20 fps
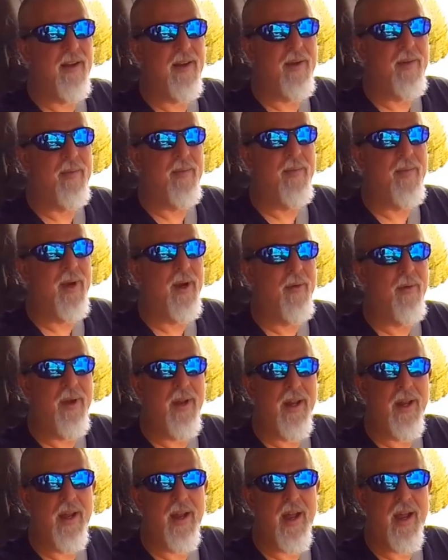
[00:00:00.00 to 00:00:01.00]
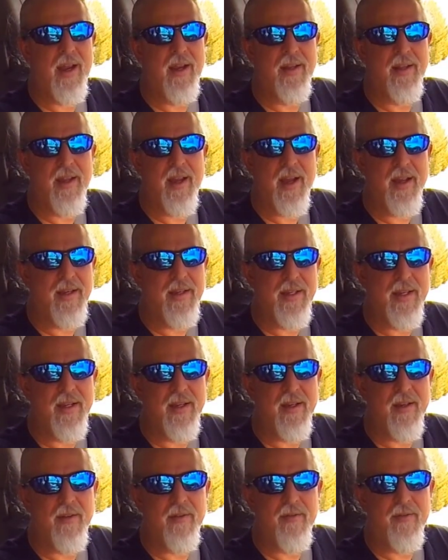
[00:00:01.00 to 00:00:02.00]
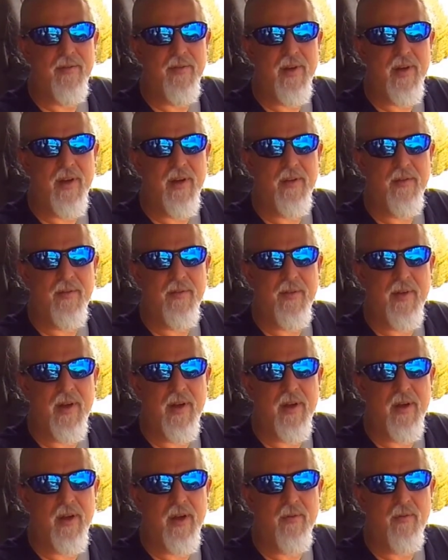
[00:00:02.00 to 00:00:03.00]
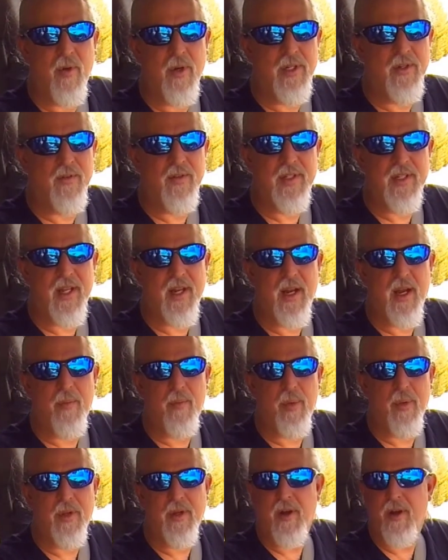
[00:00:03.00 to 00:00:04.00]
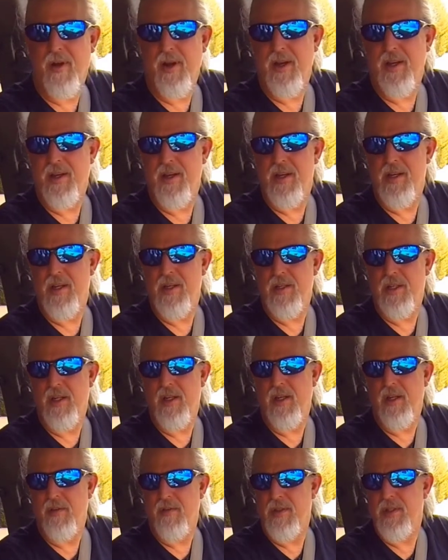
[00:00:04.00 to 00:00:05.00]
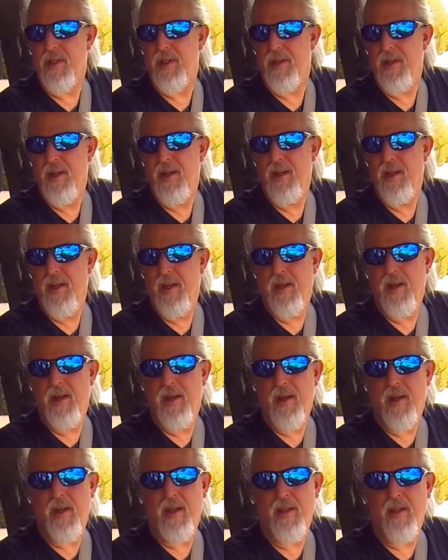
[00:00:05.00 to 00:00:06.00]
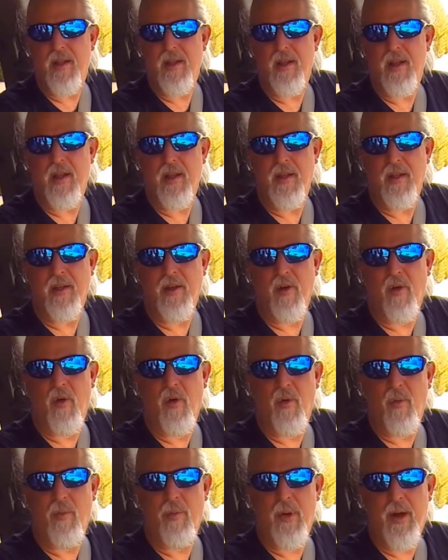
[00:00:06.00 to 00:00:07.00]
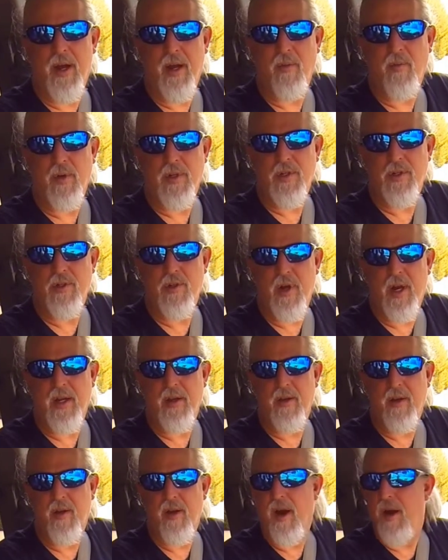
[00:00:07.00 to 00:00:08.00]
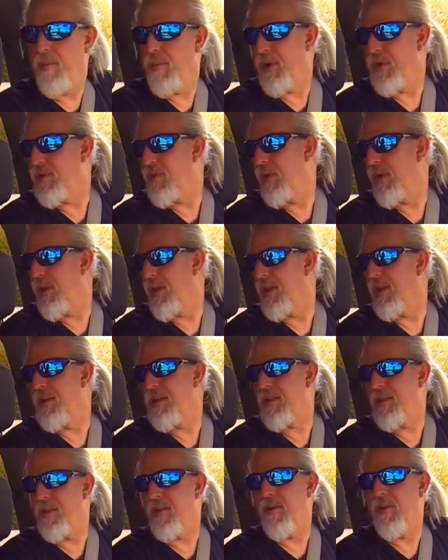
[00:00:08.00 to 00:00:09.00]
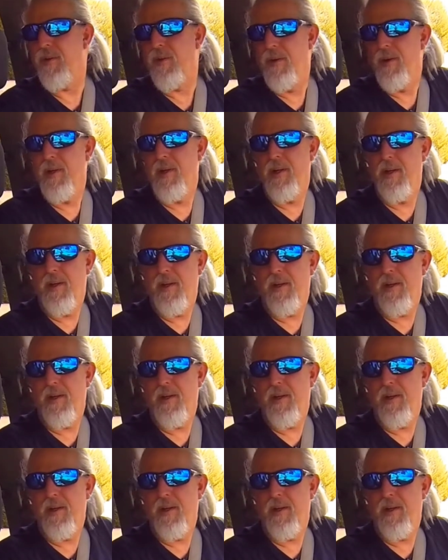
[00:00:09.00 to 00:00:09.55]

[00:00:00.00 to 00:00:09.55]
Um, I really like the idea of of, uh, of what you've set up with Guardian Initiatives and and and the goal behind what you're trying to accomplish with it. So,